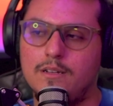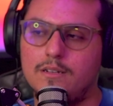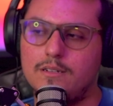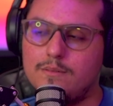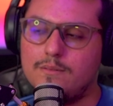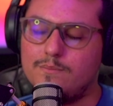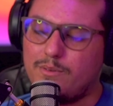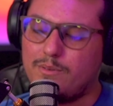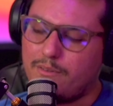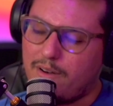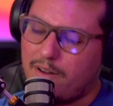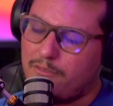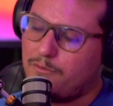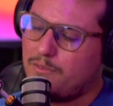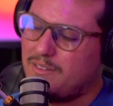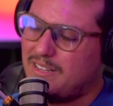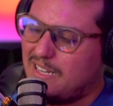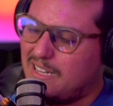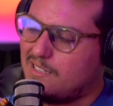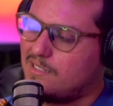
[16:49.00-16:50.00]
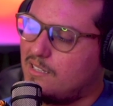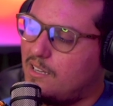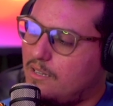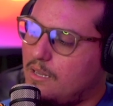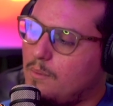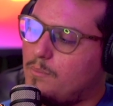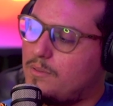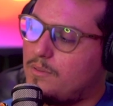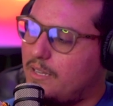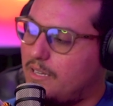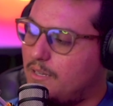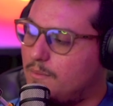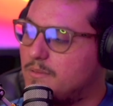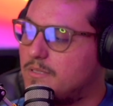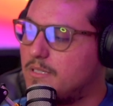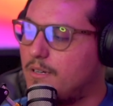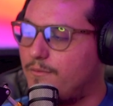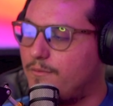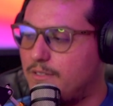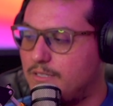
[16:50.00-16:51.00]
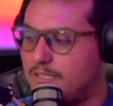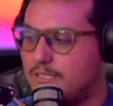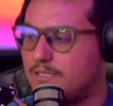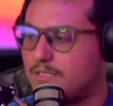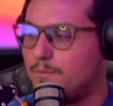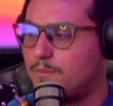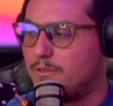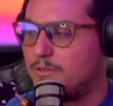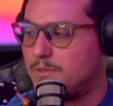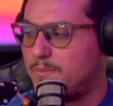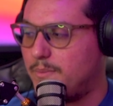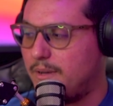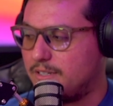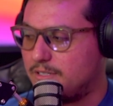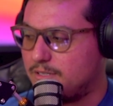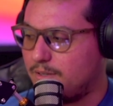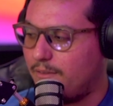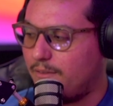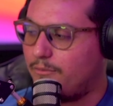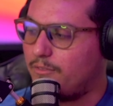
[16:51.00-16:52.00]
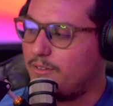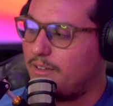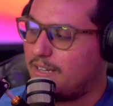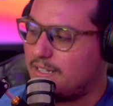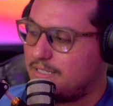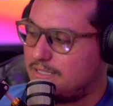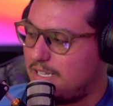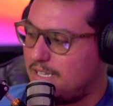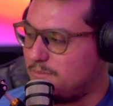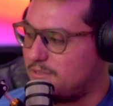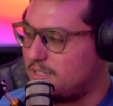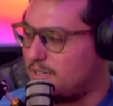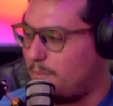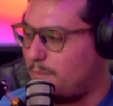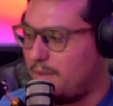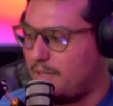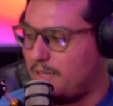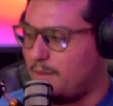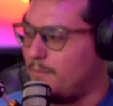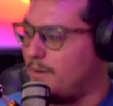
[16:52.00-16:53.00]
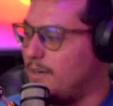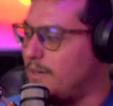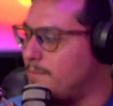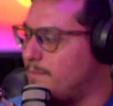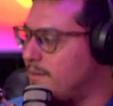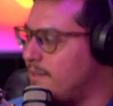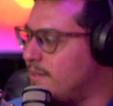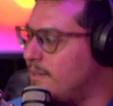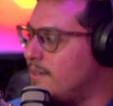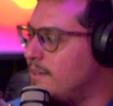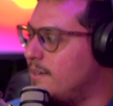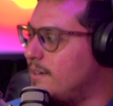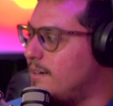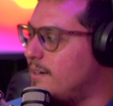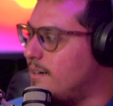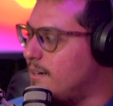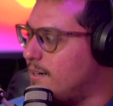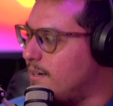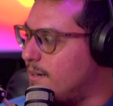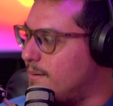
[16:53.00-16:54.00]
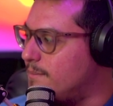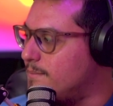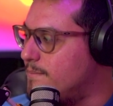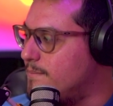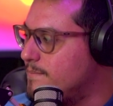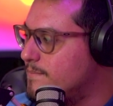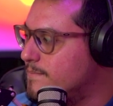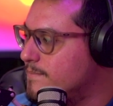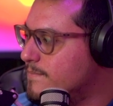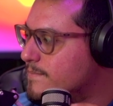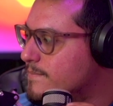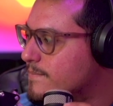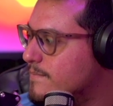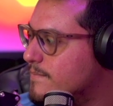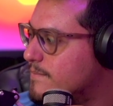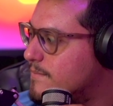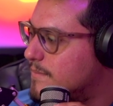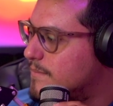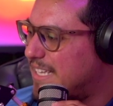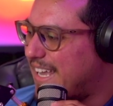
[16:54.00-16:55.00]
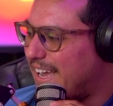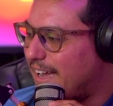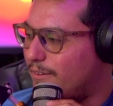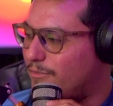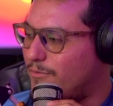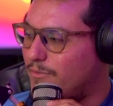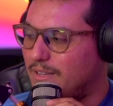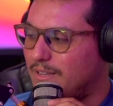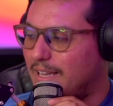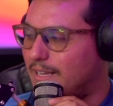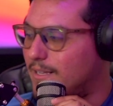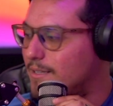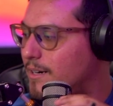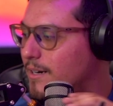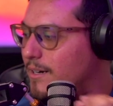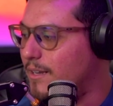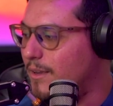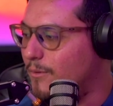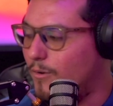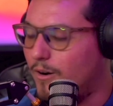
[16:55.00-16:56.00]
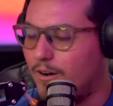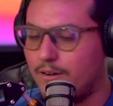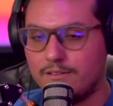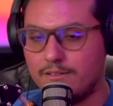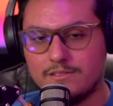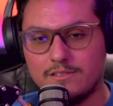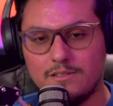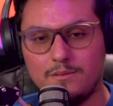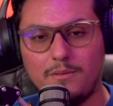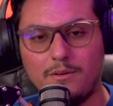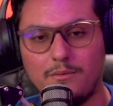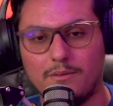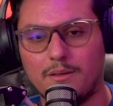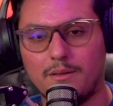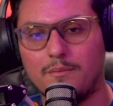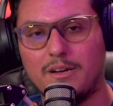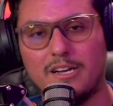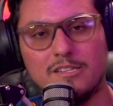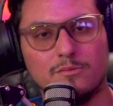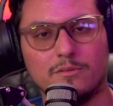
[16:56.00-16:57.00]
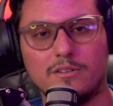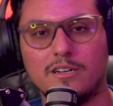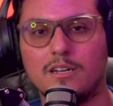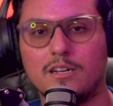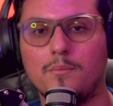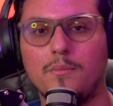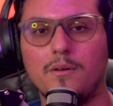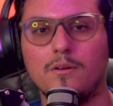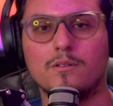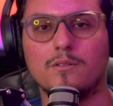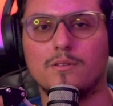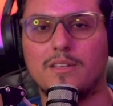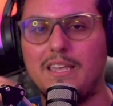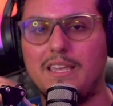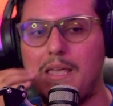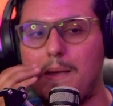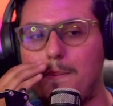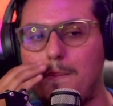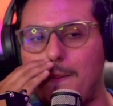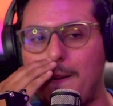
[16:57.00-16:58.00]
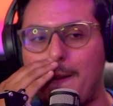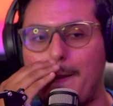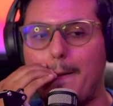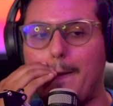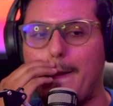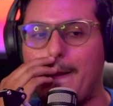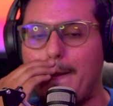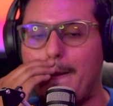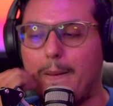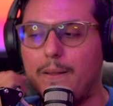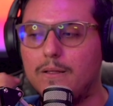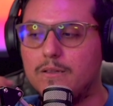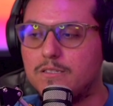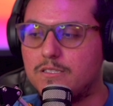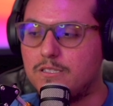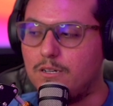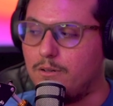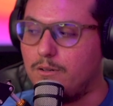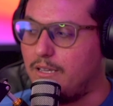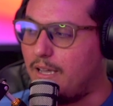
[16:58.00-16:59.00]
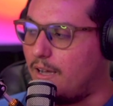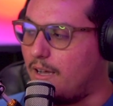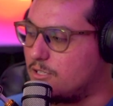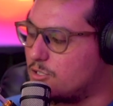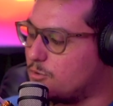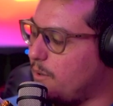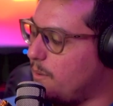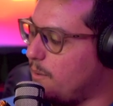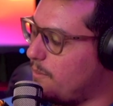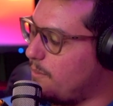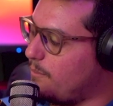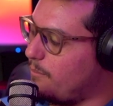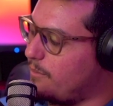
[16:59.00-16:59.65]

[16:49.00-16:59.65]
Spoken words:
But I feel like Lonnie played himself into some respect. So I feel like a team's going to pick him up. Yeah, I feel like Lonnie Walker's going to be one of the guys we're not going to be able to keep. So, yeah, sweep him.